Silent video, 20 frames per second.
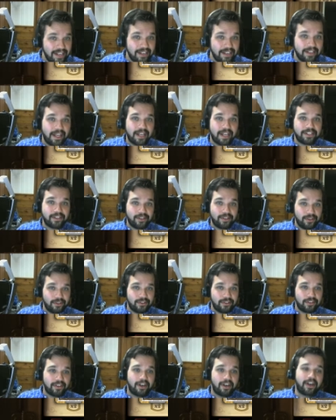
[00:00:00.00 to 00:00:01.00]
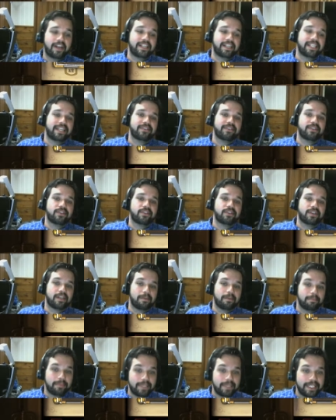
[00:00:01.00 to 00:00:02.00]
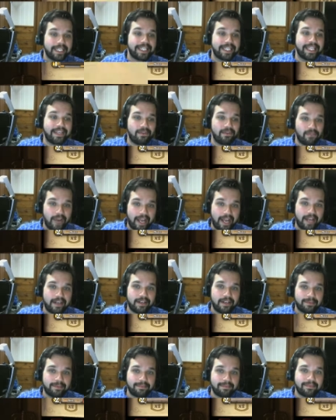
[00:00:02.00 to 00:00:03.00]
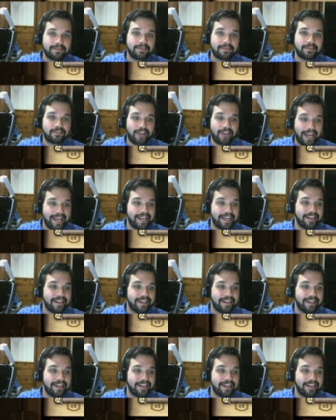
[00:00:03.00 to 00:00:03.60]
It's a neutral card, gives you a completely random dragon,